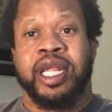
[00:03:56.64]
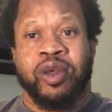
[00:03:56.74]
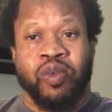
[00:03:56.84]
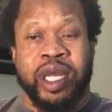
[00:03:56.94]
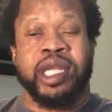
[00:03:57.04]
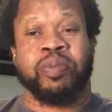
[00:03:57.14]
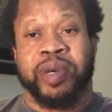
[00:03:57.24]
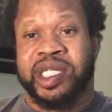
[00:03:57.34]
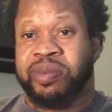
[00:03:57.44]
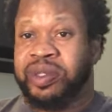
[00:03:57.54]
wouldn't the
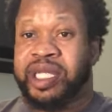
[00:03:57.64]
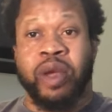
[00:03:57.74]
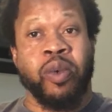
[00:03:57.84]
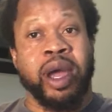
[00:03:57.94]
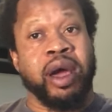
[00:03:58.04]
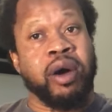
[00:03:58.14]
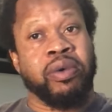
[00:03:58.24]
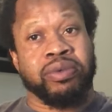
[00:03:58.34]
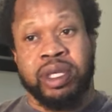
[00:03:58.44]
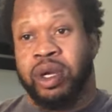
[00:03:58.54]
principal say, well,
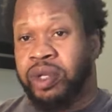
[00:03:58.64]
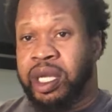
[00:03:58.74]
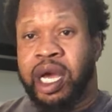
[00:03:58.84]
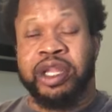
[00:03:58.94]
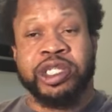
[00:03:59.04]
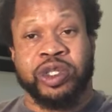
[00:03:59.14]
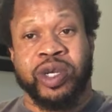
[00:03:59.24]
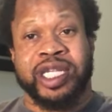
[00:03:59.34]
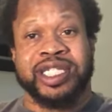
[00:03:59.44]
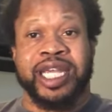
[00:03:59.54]
you know, the other
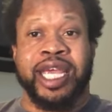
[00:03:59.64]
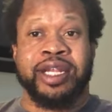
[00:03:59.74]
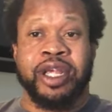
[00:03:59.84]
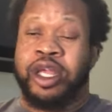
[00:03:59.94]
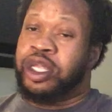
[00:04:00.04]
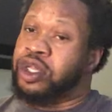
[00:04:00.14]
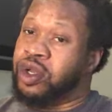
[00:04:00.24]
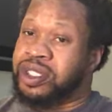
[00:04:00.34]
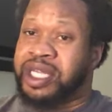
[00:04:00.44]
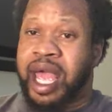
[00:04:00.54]
student said
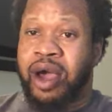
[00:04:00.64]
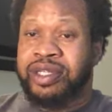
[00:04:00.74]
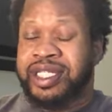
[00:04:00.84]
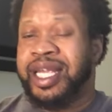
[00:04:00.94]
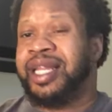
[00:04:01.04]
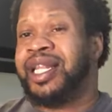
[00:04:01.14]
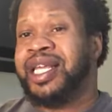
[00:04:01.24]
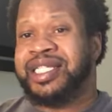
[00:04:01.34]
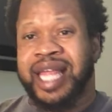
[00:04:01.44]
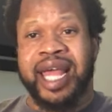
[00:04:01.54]
your child said
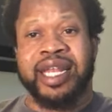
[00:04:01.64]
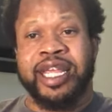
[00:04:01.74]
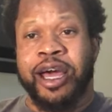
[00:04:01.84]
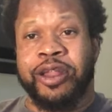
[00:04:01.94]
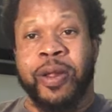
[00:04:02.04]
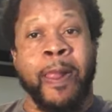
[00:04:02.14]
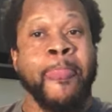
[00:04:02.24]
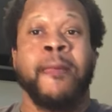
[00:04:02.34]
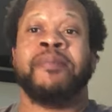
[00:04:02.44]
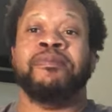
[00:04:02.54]
this, that, and the other?
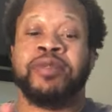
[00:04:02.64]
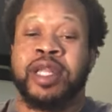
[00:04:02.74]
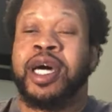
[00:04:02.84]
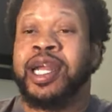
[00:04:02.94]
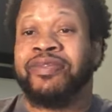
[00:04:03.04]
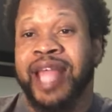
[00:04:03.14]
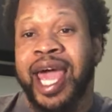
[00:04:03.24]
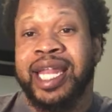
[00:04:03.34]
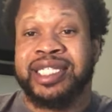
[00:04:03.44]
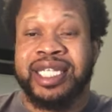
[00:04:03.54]
None of
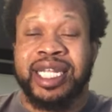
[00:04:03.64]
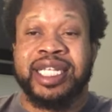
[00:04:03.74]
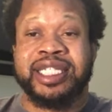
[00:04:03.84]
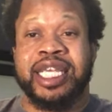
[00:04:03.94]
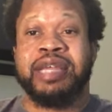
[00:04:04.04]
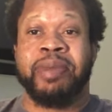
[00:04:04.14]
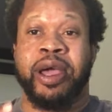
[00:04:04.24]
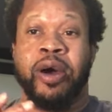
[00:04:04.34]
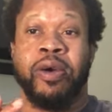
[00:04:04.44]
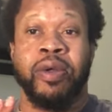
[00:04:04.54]
that is in this
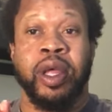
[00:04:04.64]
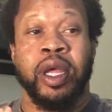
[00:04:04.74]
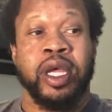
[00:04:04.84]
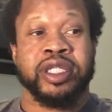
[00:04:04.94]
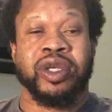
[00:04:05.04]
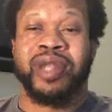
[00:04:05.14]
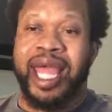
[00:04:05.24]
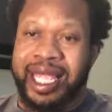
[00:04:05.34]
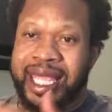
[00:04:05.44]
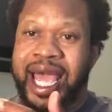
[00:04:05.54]
email. So
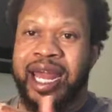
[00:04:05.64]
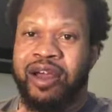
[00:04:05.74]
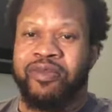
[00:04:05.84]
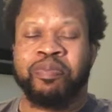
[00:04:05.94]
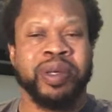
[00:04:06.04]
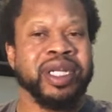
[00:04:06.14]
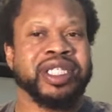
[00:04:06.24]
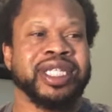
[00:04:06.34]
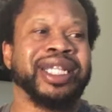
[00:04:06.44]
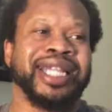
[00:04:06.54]
that kind of
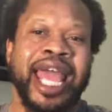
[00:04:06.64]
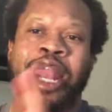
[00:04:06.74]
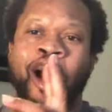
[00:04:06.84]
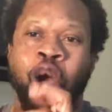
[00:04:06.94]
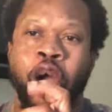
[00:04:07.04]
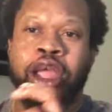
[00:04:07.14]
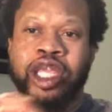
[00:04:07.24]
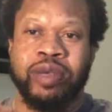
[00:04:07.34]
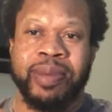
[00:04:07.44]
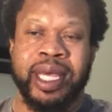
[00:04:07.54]
puts that
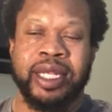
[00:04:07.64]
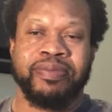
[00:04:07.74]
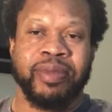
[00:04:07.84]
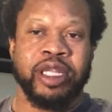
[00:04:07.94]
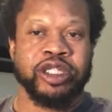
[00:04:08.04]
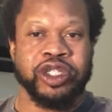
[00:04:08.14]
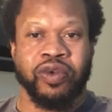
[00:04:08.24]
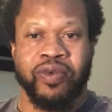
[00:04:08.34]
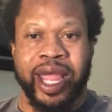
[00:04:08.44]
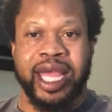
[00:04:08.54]
argument to
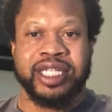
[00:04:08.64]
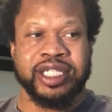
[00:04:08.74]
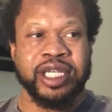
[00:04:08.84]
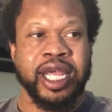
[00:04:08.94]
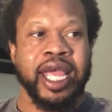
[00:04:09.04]
rest